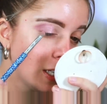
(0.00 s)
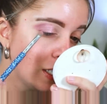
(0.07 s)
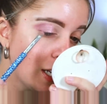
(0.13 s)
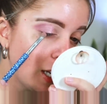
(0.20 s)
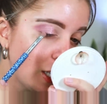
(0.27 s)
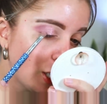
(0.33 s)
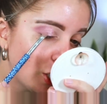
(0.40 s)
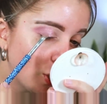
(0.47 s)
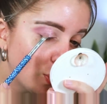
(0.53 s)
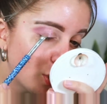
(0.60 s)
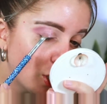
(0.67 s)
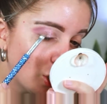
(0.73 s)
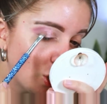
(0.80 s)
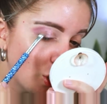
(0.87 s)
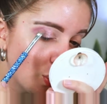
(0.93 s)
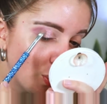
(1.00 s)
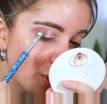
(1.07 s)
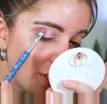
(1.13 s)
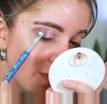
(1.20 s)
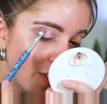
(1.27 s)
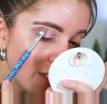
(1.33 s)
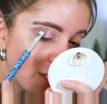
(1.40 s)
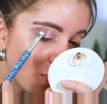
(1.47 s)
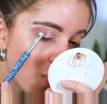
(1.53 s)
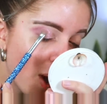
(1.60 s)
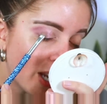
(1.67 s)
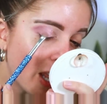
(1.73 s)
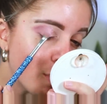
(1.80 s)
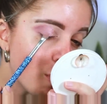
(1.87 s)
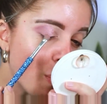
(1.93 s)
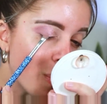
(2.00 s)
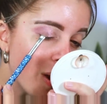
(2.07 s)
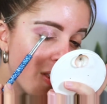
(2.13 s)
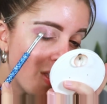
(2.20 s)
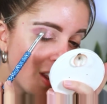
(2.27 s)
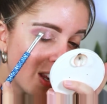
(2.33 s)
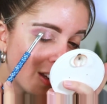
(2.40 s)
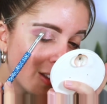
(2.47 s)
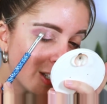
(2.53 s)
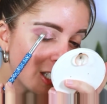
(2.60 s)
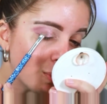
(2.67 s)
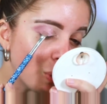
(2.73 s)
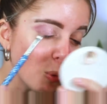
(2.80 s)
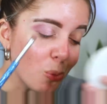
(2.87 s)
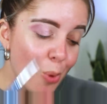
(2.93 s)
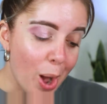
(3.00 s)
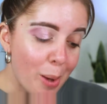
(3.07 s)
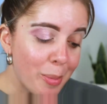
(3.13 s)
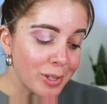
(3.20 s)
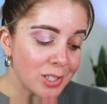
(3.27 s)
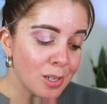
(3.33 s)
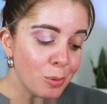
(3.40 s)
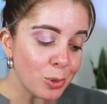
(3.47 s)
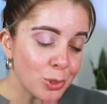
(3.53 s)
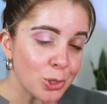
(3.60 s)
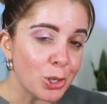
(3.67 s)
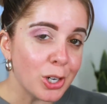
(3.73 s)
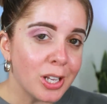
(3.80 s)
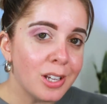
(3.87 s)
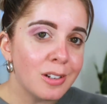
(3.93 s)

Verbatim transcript: Didn't think she was going to choose to visit right at that moment. And then it clicked to me why my stomach was hurting.